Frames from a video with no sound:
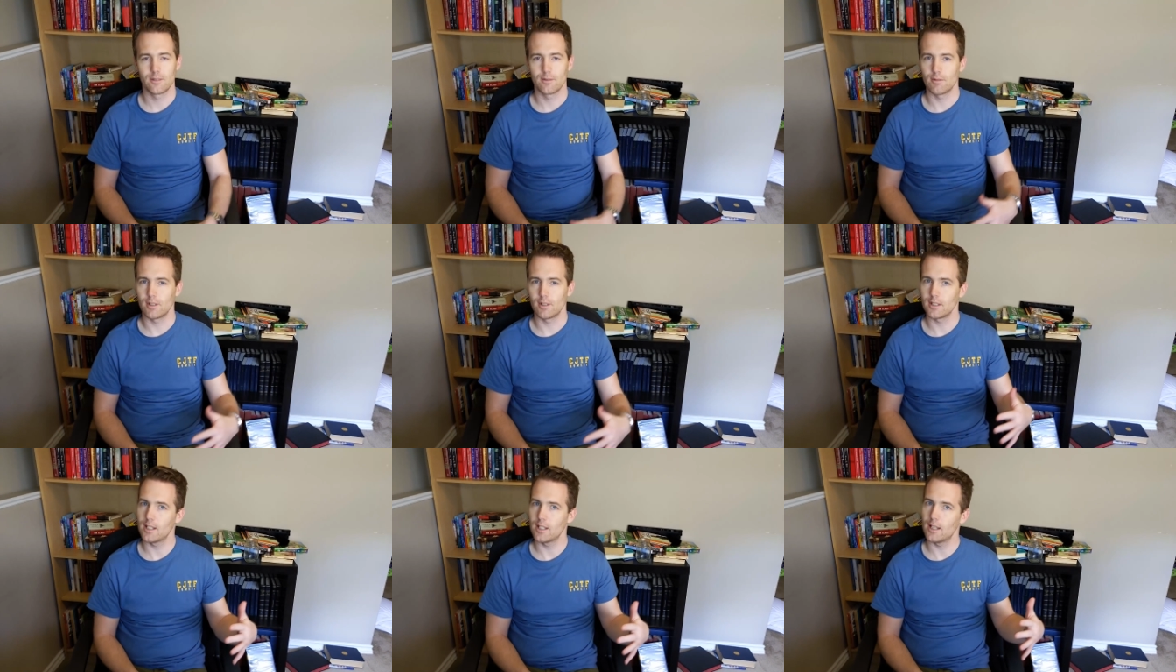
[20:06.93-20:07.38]

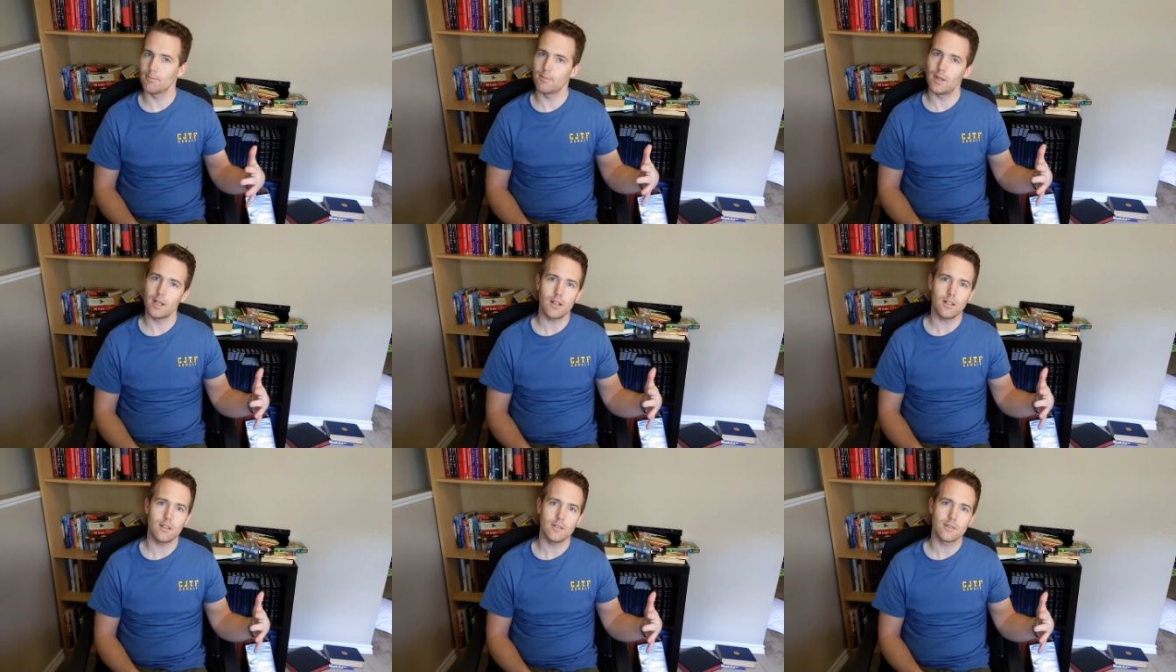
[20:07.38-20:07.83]
ring that
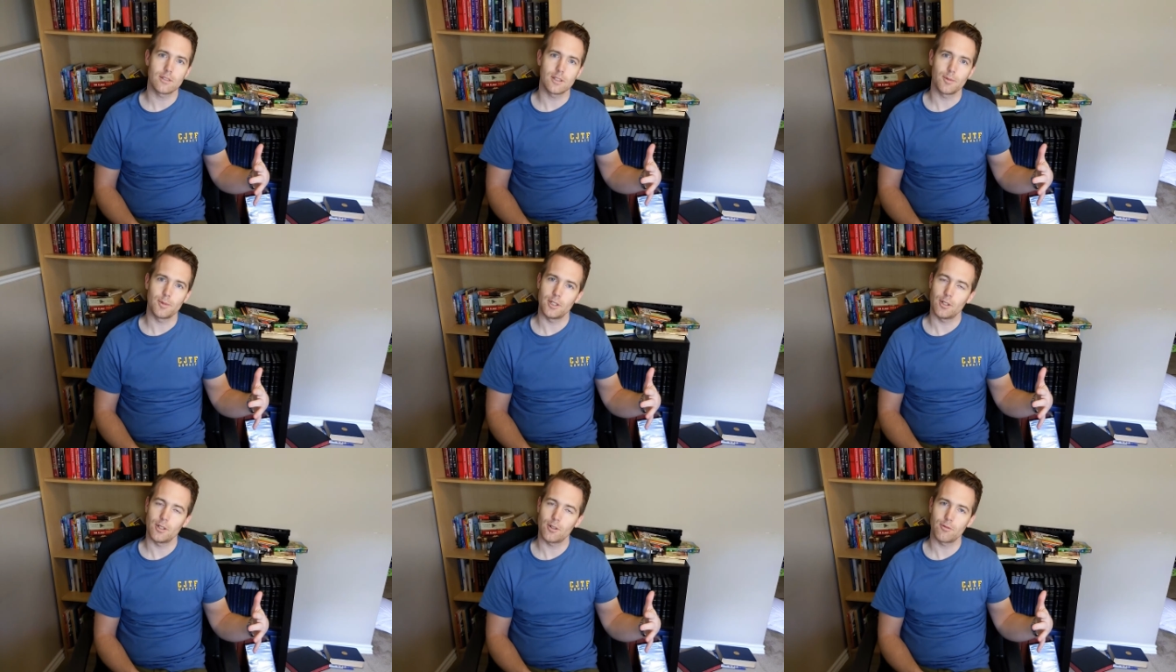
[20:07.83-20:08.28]
bell,
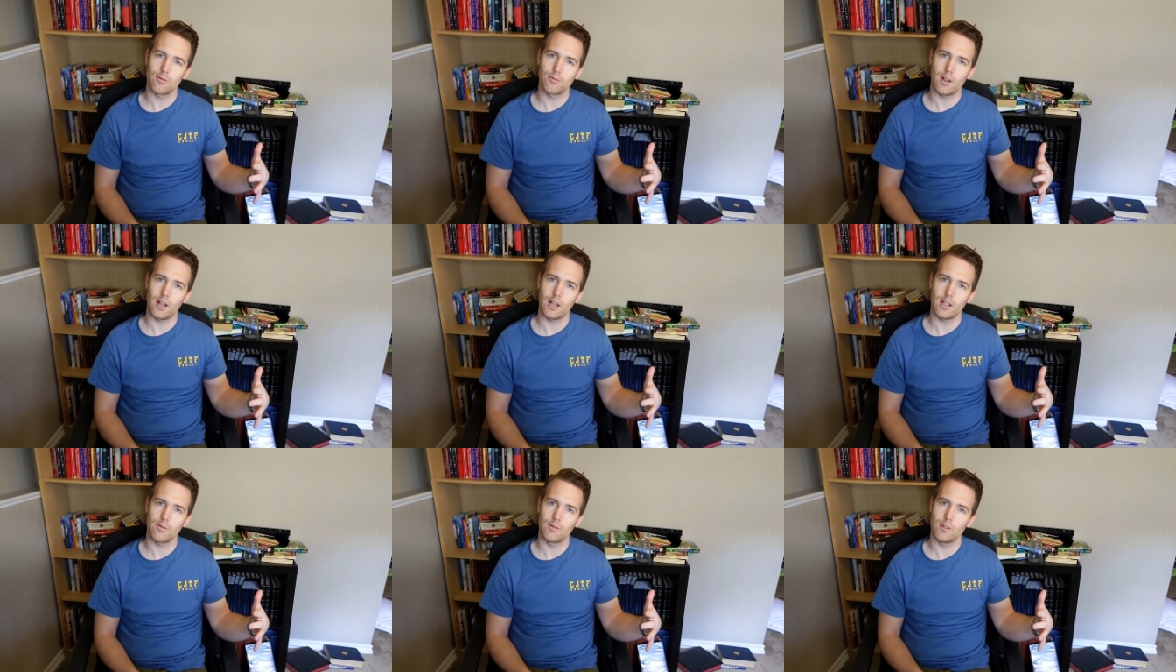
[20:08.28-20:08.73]
be
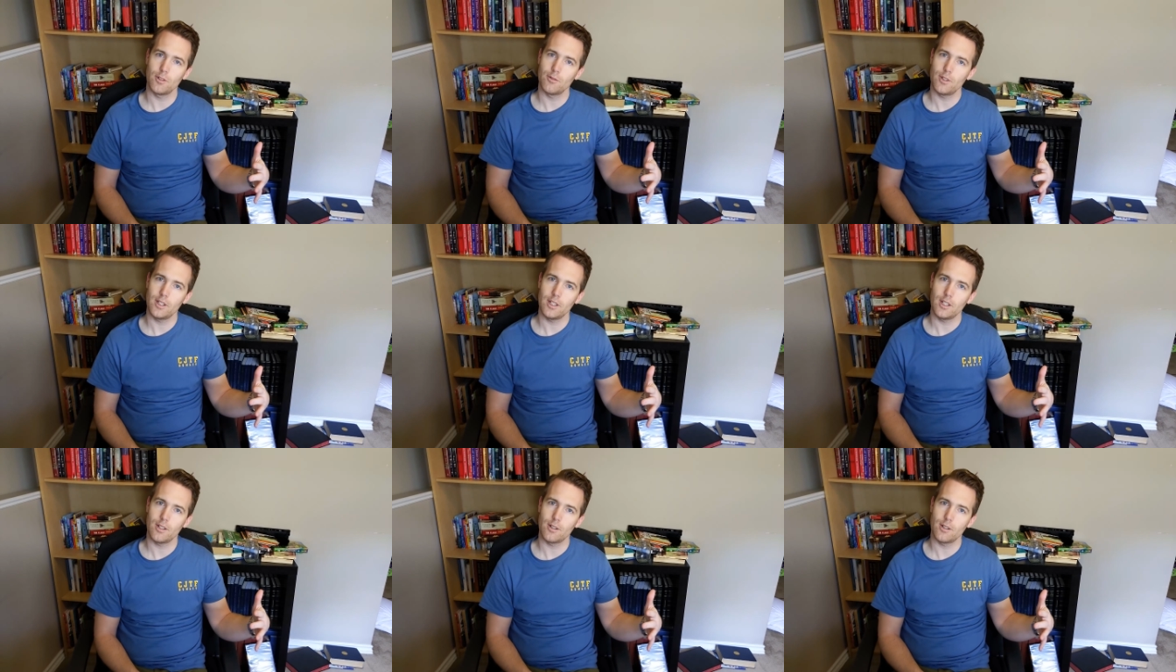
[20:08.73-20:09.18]
notified of new
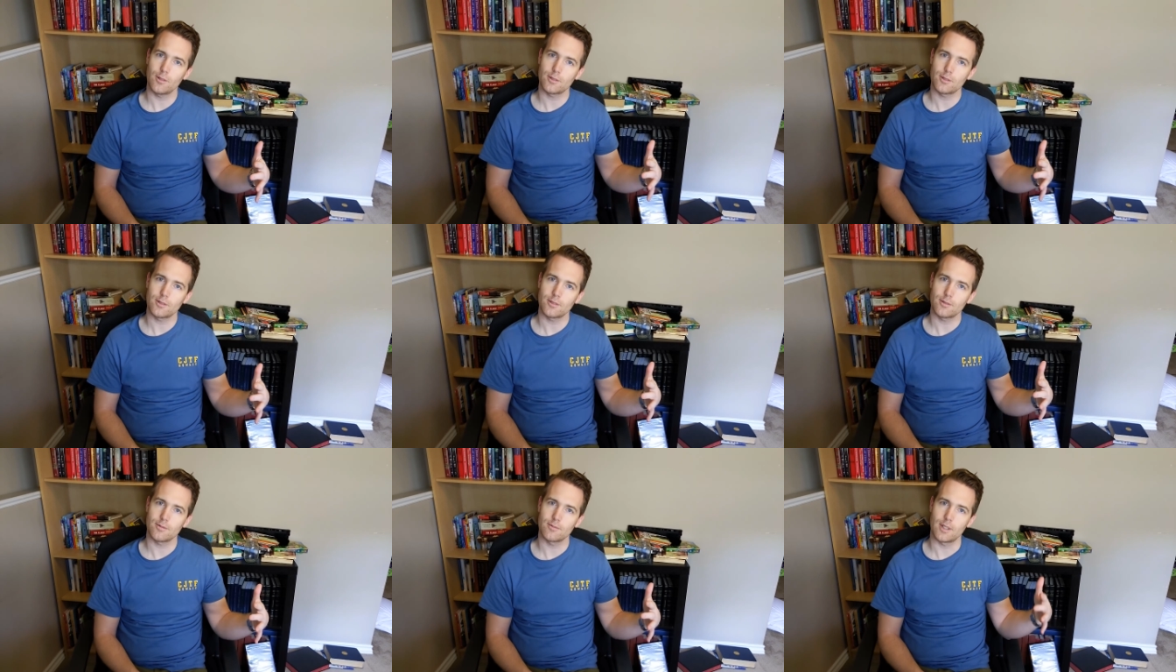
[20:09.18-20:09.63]

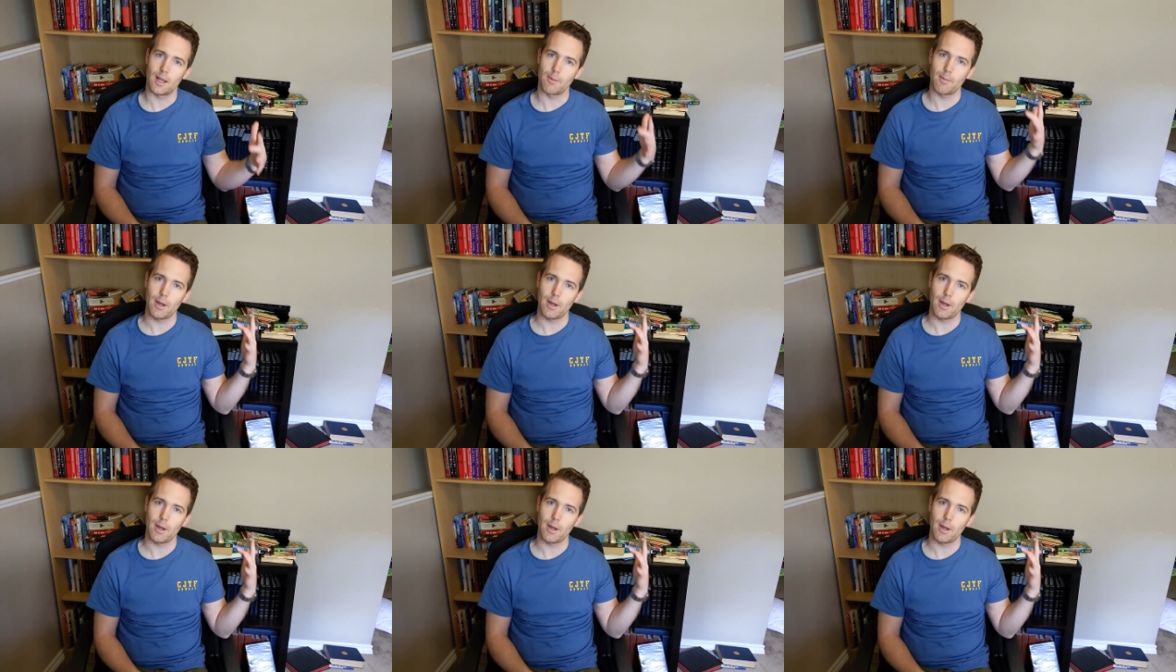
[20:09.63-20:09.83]
videos. Come